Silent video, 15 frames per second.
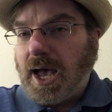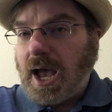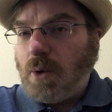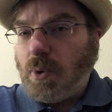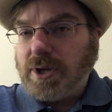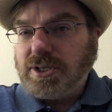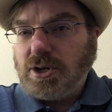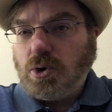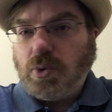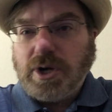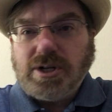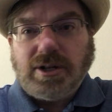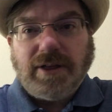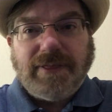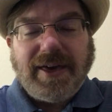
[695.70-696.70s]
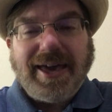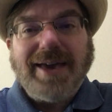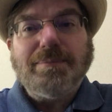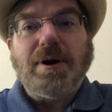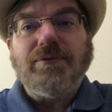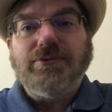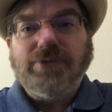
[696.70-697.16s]
I wasn't originally thinking
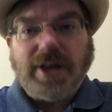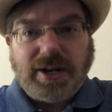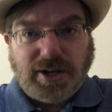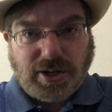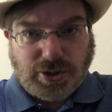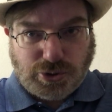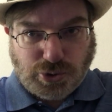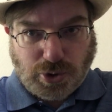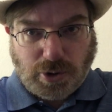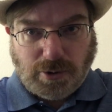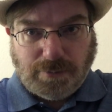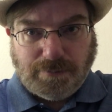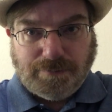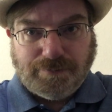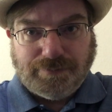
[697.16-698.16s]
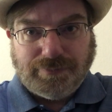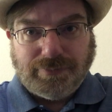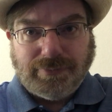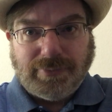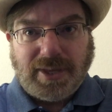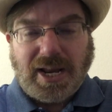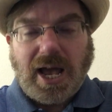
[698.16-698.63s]
about flood control.
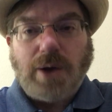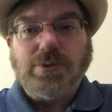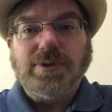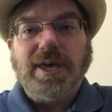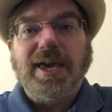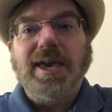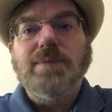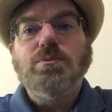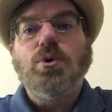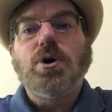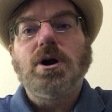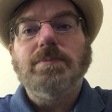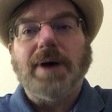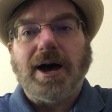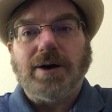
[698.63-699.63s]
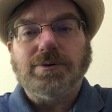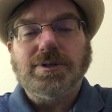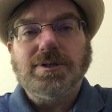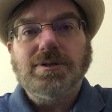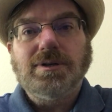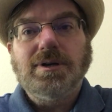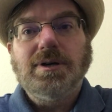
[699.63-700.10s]
I was thinking more
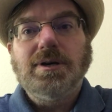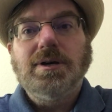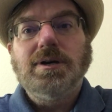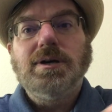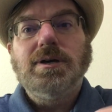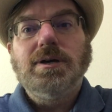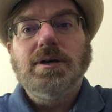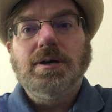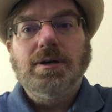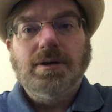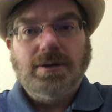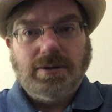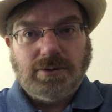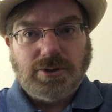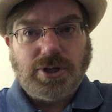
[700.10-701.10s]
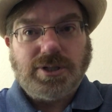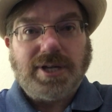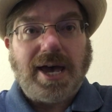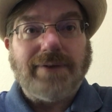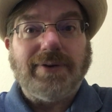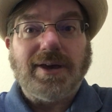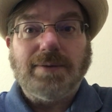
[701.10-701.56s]
about just
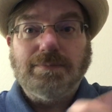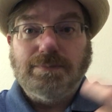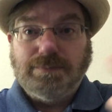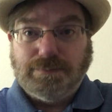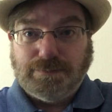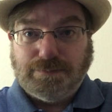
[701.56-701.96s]
having